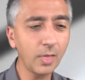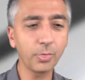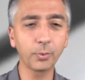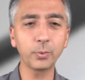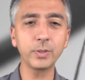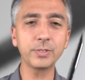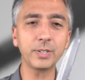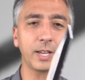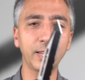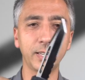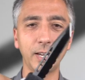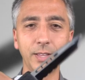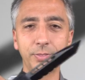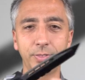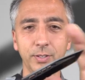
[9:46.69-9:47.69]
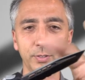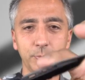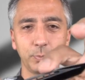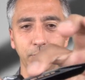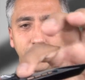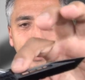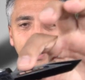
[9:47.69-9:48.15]
the reason I got this
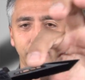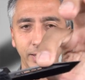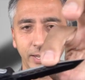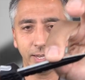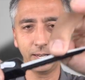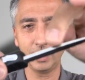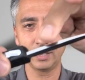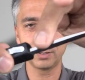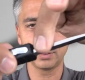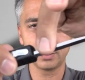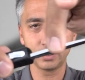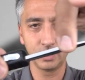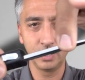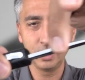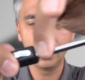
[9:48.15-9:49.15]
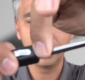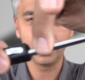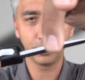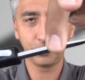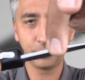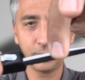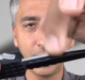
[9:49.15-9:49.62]
blade that has
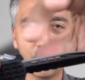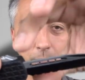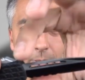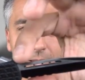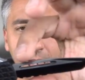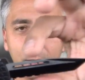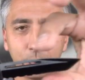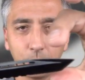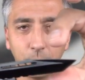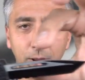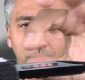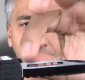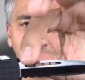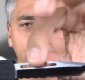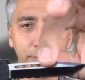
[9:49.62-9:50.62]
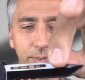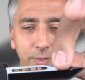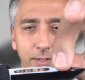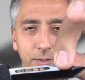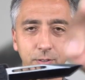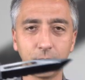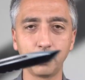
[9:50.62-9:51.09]
the flat back rather
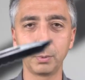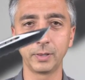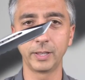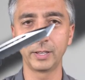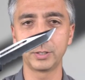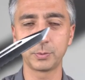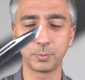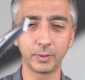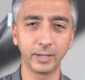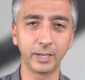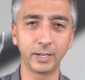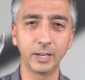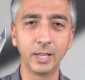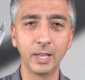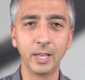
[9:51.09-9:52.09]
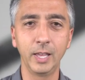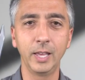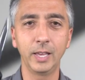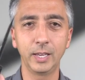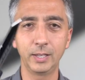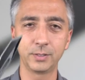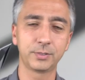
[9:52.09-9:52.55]
than the double-edged blade
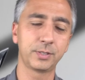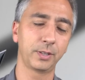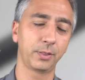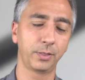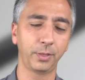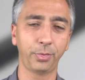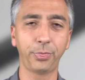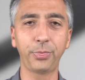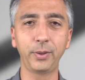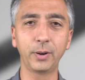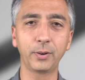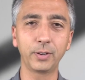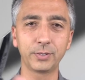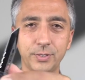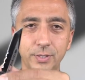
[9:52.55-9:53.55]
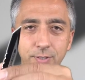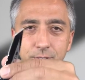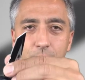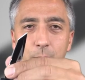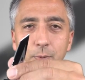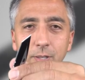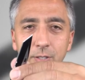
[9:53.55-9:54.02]
is that the theory is a
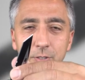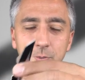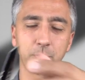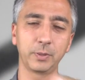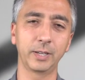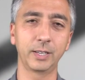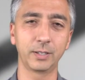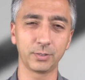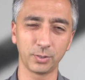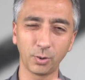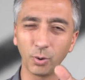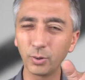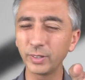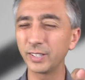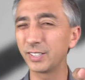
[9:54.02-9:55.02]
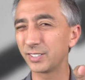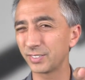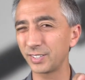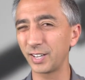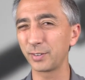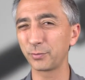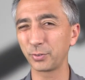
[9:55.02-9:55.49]
double-edged blade is only
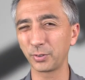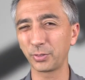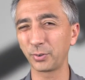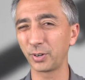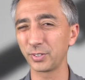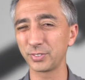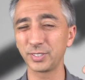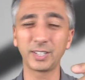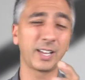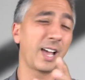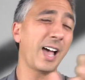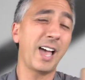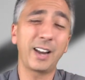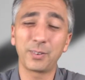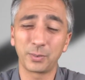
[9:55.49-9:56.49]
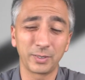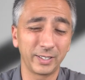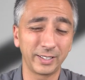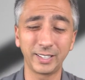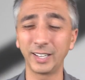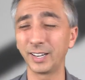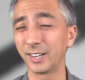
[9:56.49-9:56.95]
designed for thrusting. I don't
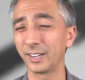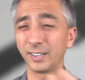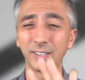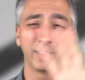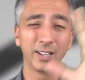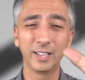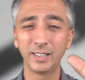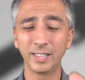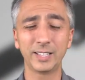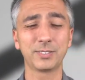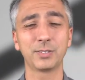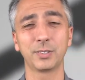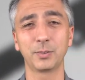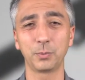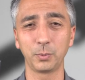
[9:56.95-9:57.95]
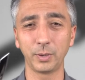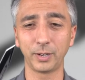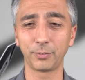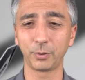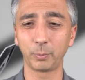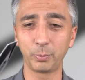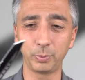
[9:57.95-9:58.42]
really care. that's
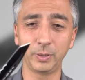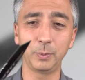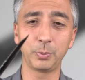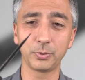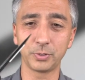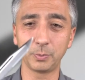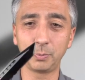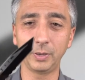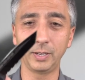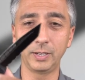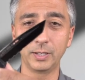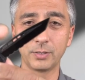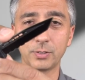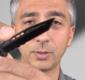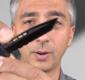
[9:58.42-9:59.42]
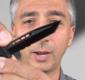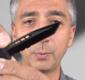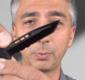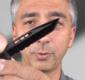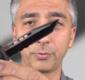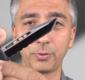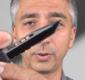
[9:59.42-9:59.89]
whatever people's opinion. So I
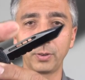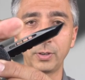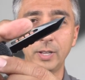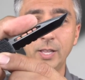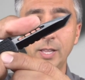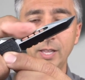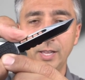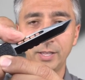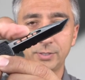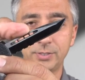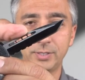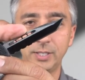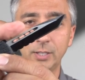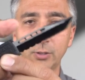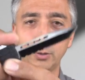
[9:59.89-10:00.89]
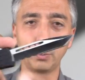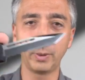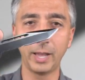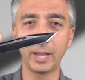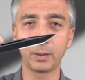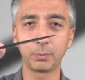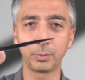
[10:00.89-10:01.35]
prefer a single
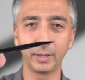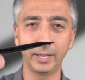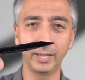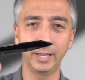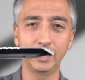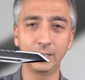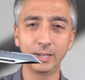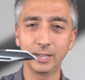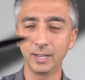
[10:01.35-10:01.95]
back blade,